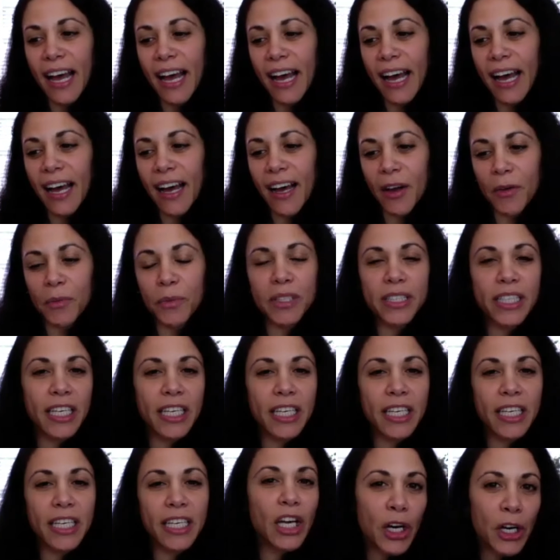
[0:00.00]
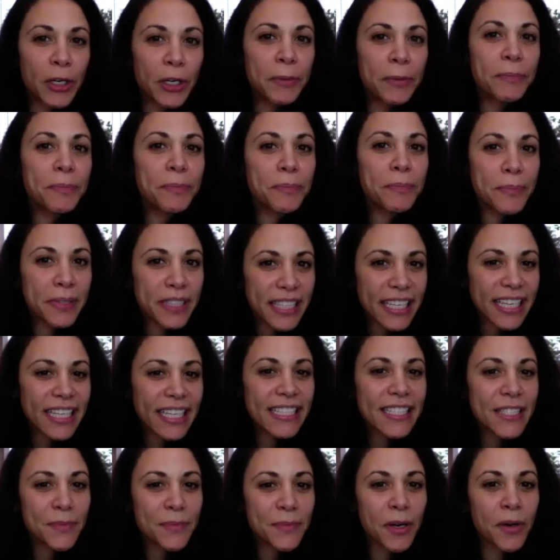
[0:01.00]
a really calm
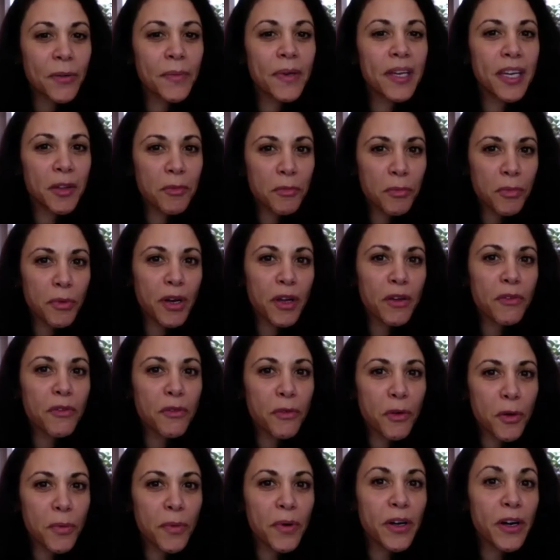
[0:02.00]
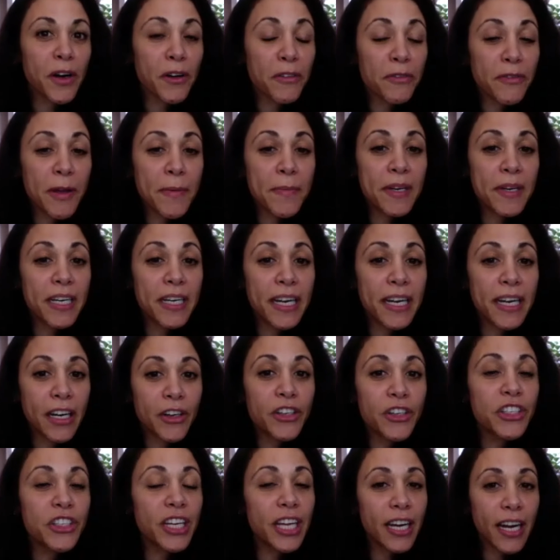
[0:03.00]
place where we can bring forward our feminine
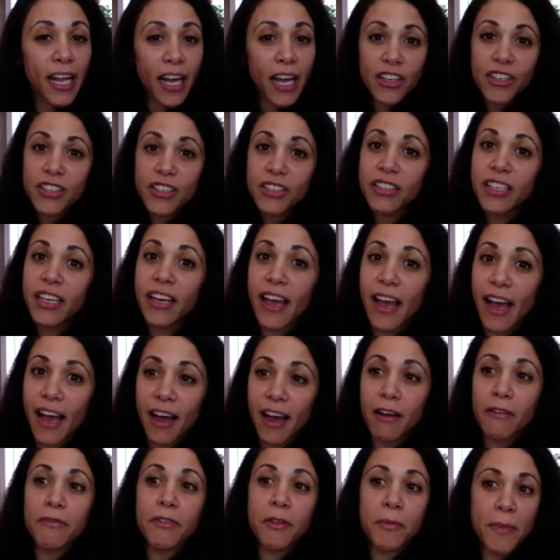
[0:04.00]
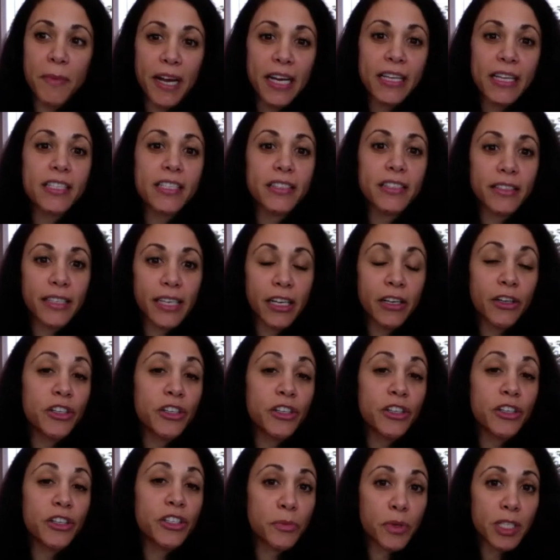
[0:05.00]
energy and actually have the masculine
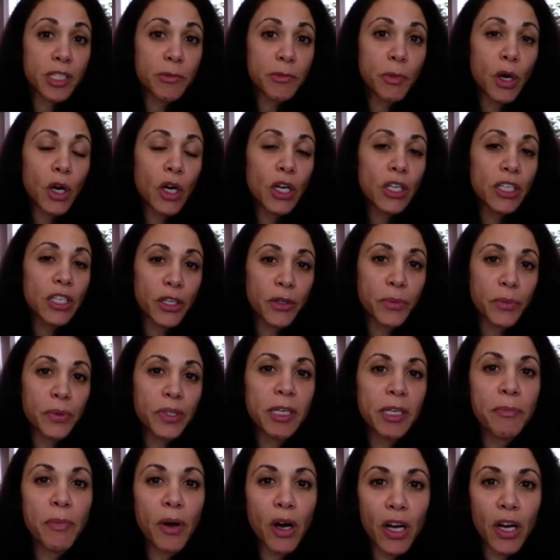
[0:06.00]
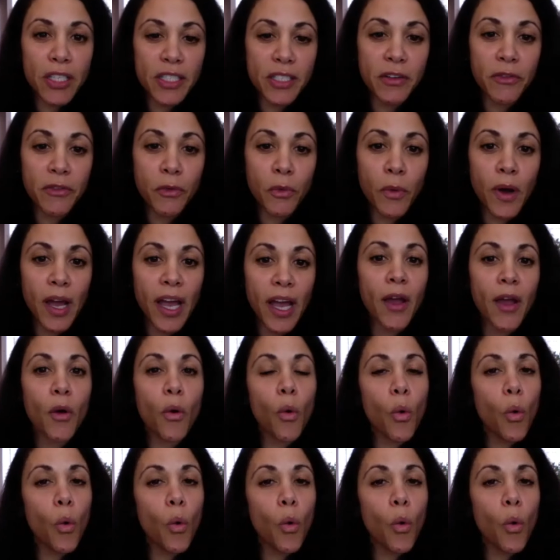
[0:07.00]
energy respond in a really positive way.